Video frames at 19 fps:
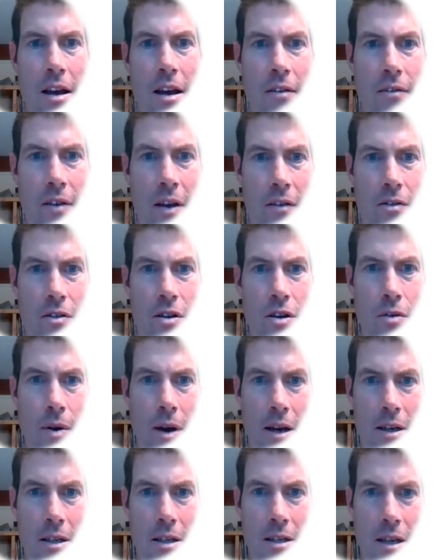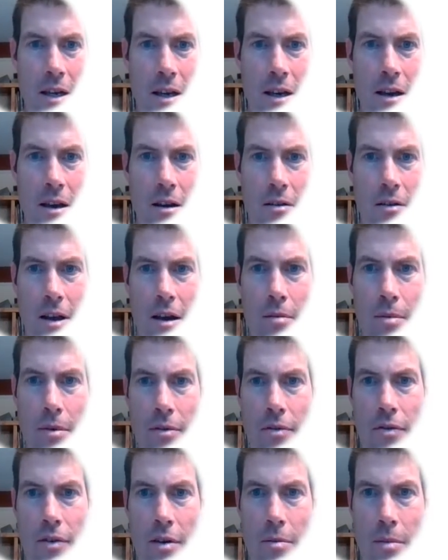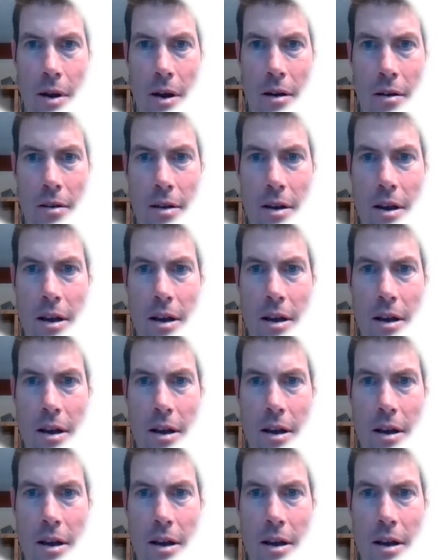If you have two X's like here, that'll be female.